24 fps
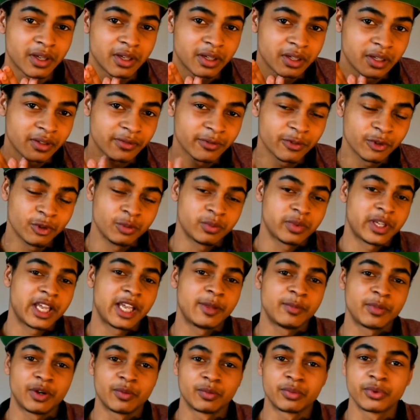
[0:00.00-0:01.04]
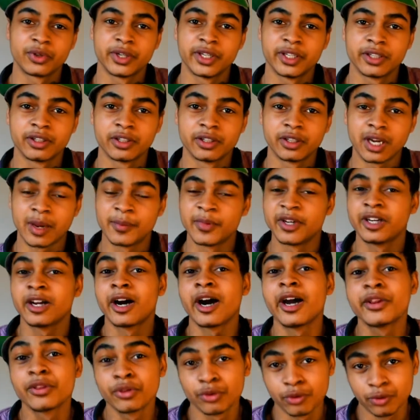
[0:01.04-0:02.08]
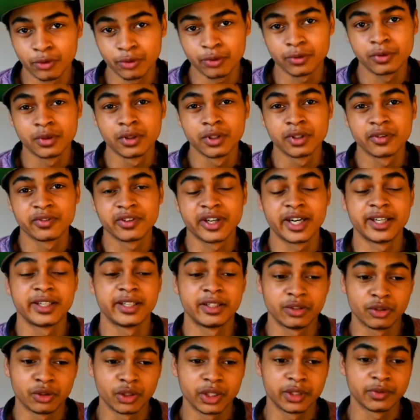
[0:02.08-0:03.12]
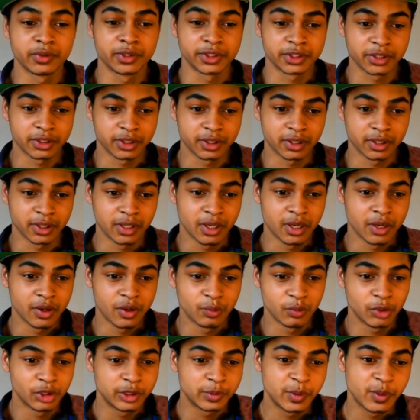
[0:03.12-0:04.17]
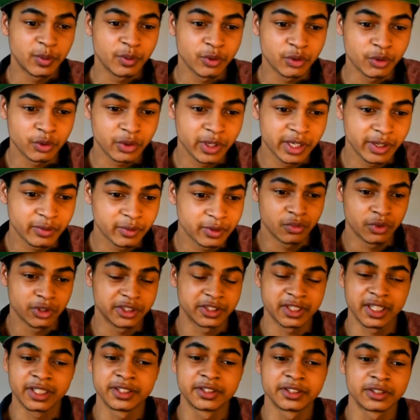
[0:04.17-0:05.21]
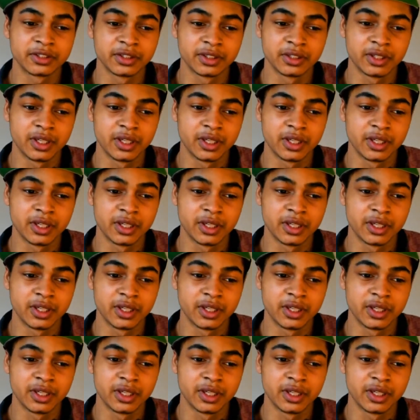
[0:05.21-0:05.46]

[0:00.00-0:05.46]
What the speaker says: the film came out pretty good. I mean, I thought Finding Dory was good. Most people thought it wasn't as good.